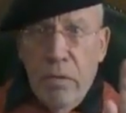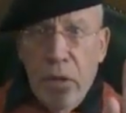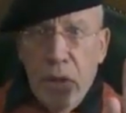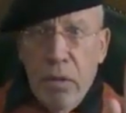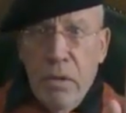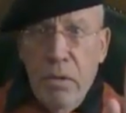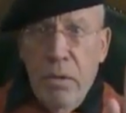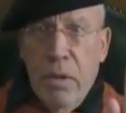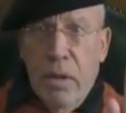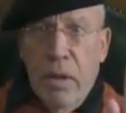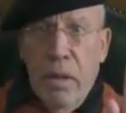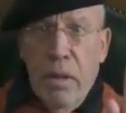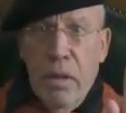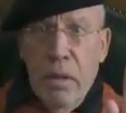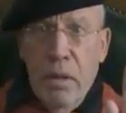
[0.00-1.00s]
We can do
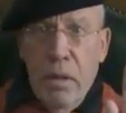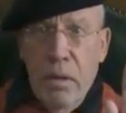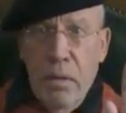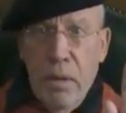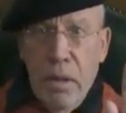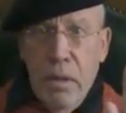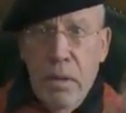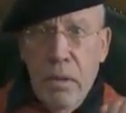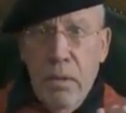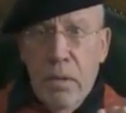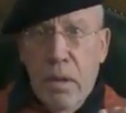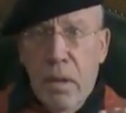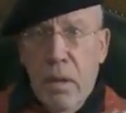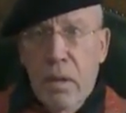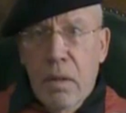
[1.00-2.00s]
that. We can do
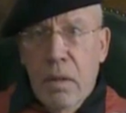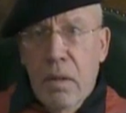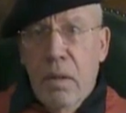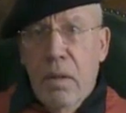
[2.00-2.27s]
that.